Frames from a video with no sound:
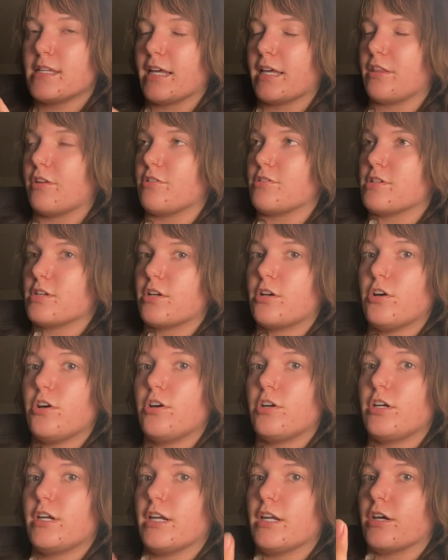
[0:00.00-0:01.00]
Like there's a
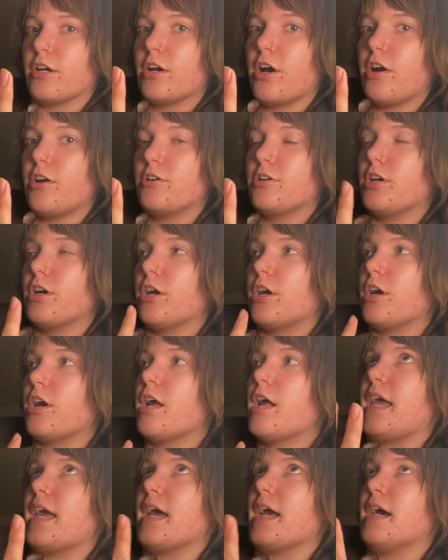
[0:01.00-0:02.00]
cook and a gardener
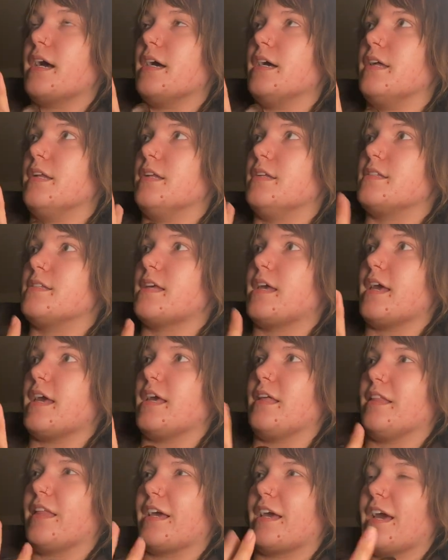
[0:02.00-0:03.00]
and
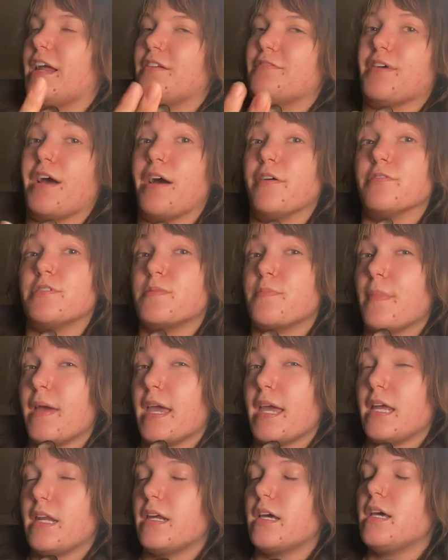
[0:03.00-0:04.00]
a like kind of
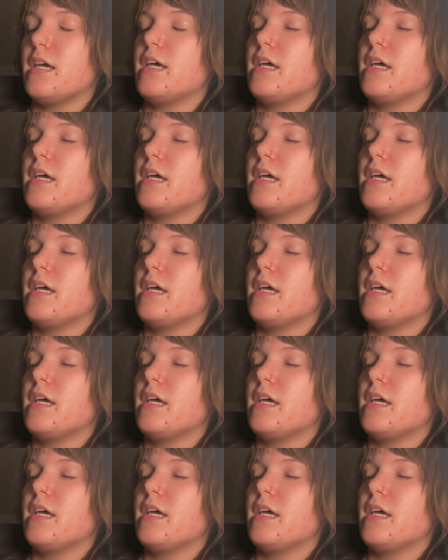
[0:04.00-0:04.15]
housemaid.